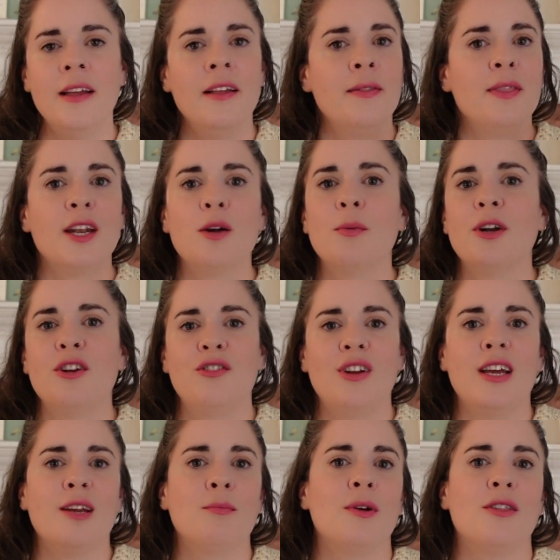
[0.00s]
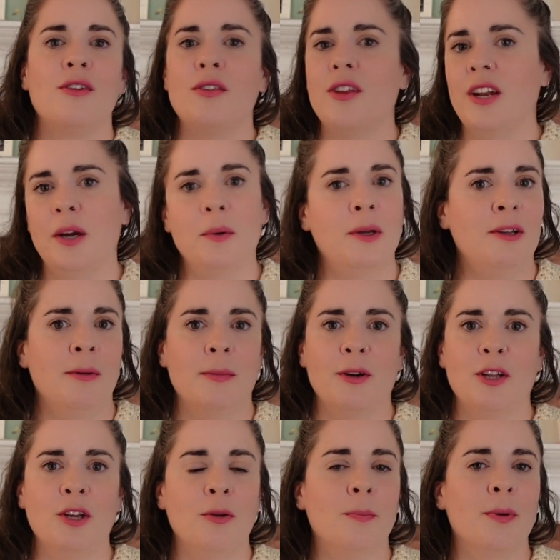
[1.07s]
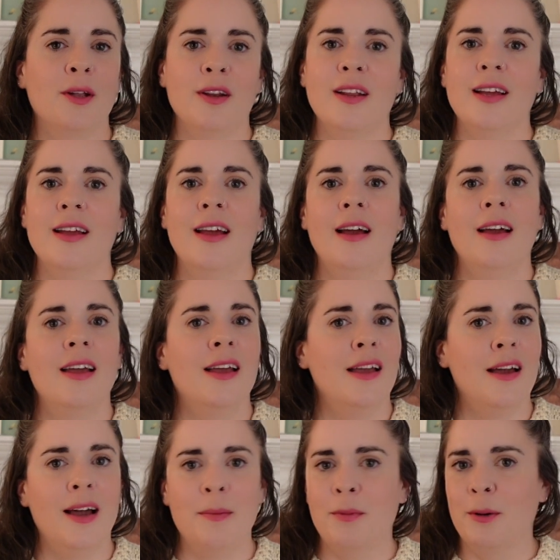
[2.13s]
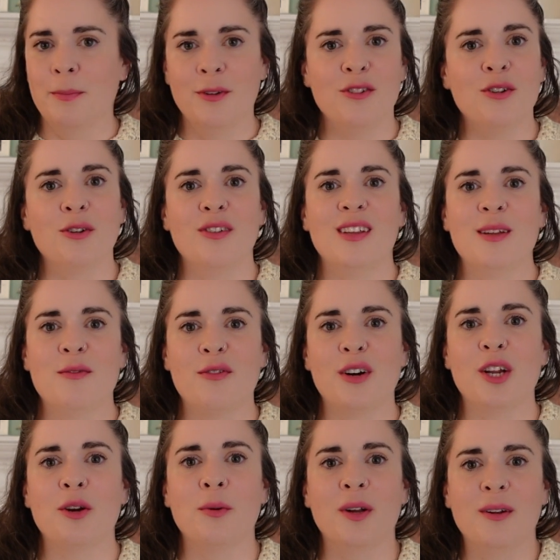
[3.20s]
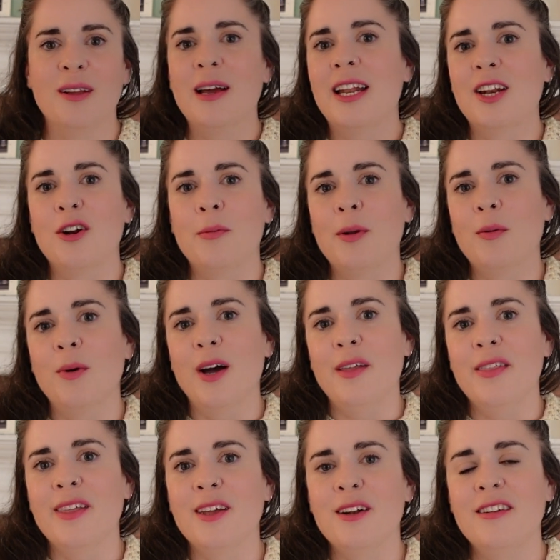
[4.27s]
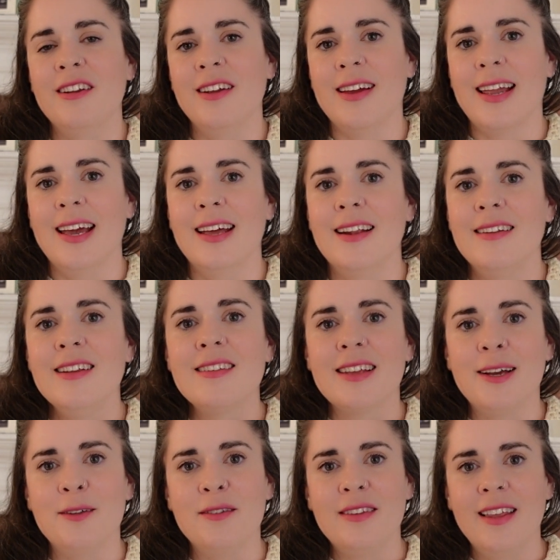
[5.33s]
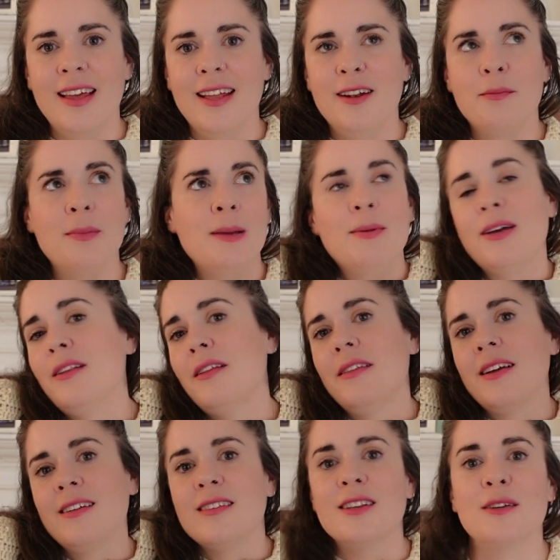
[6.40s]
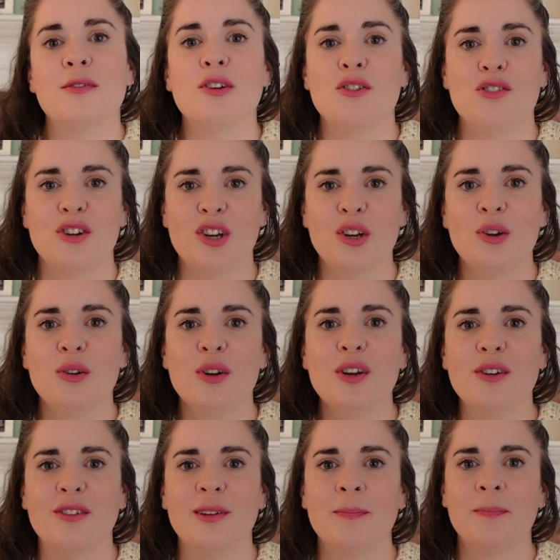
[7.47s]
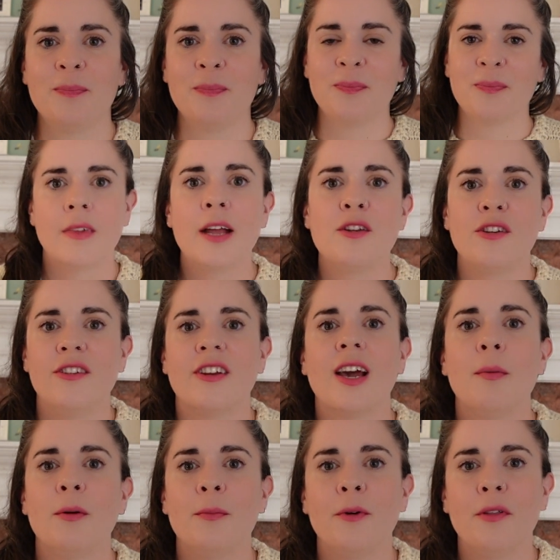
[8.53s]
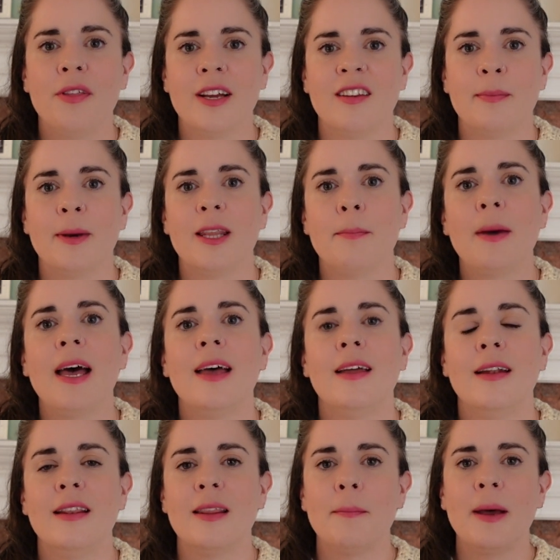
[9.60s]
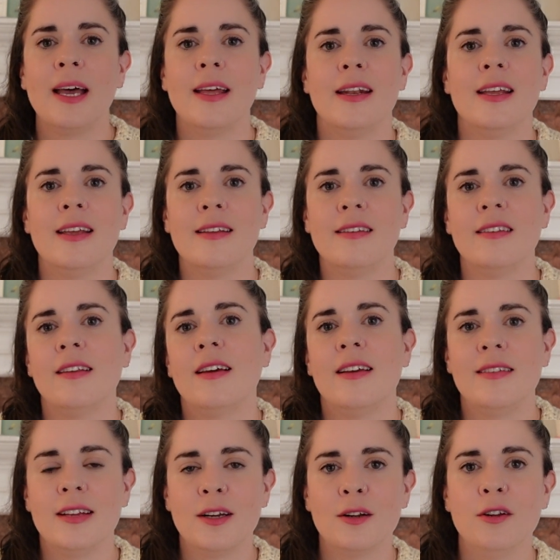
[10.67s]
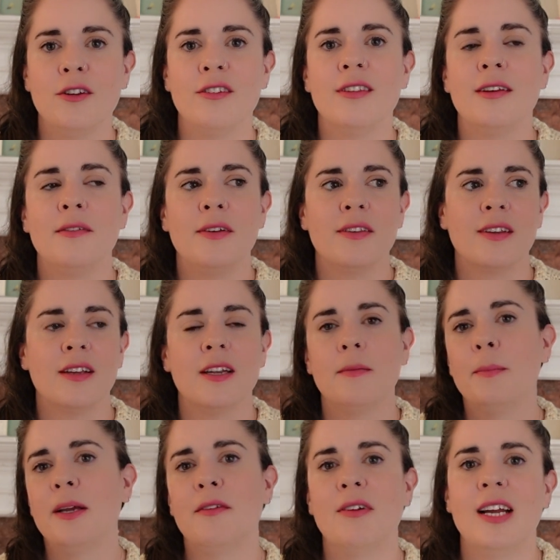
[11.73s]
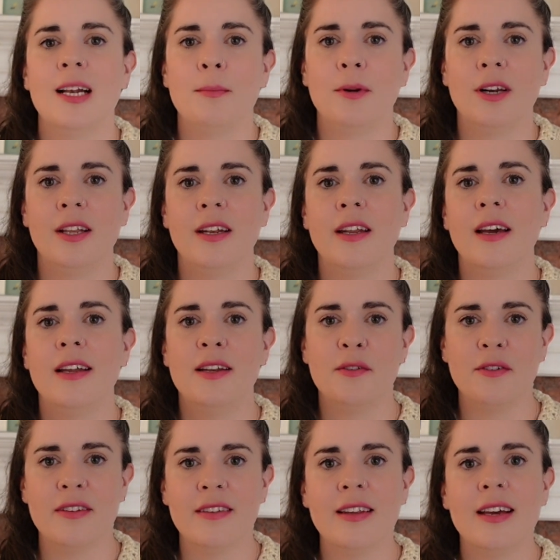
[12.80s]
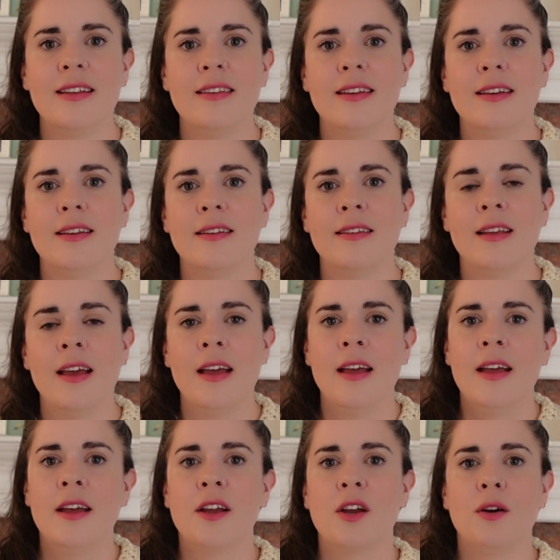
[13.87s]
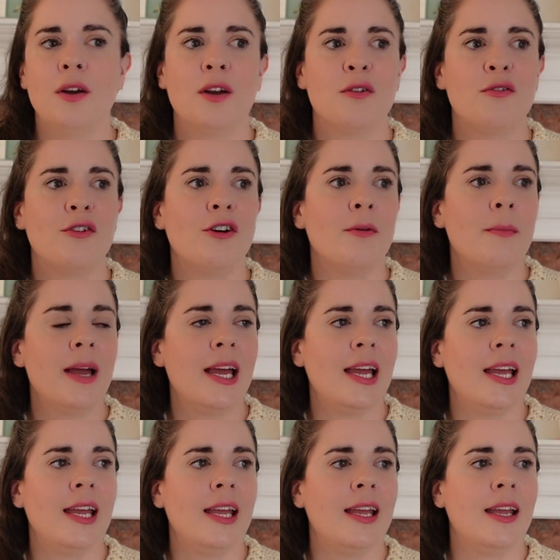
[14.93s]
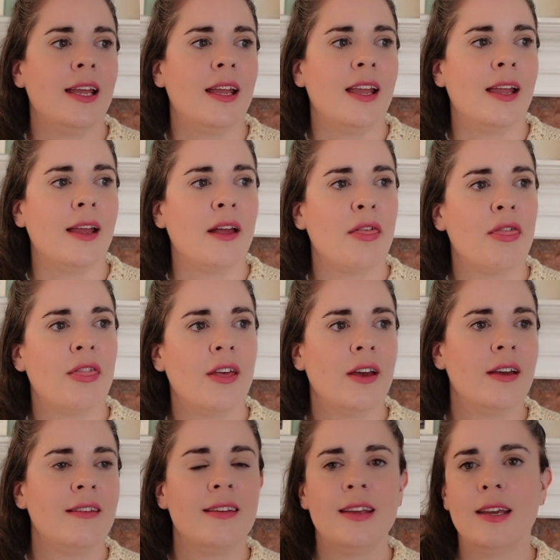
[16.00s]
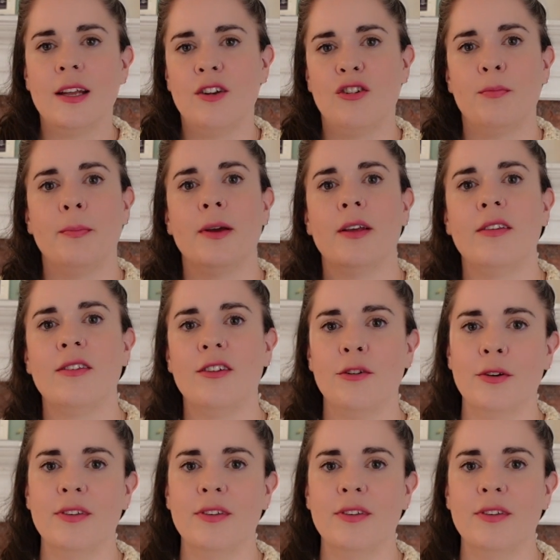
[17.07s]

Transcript: that I want to share with you, then I'll email you, but I promise you it's infrequent and it'll be worth it to get discounts and maybe other things in the future, who knows. And just a couple more things about the pattern. The pattern is size inclusive. It's going to be available in 9 different sizes, going from a 30-inch bust to a